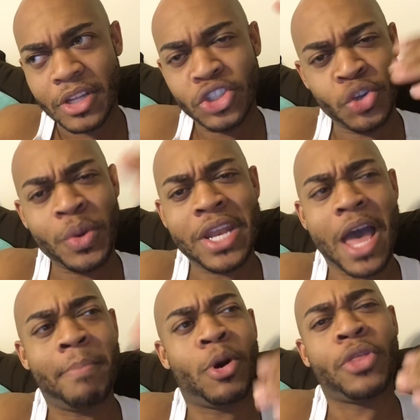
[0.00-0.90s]
Do we
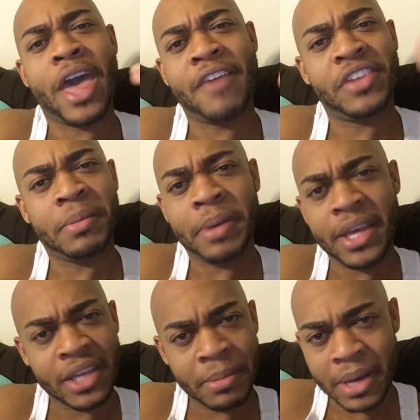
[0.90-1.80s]
not both have an
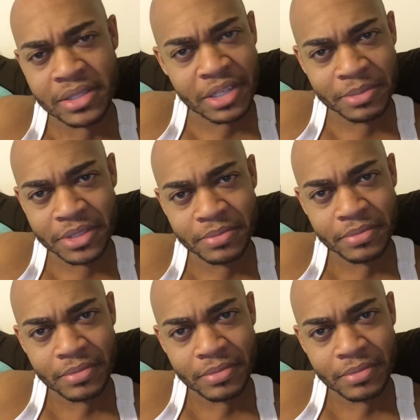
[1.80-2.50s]
opinion about something?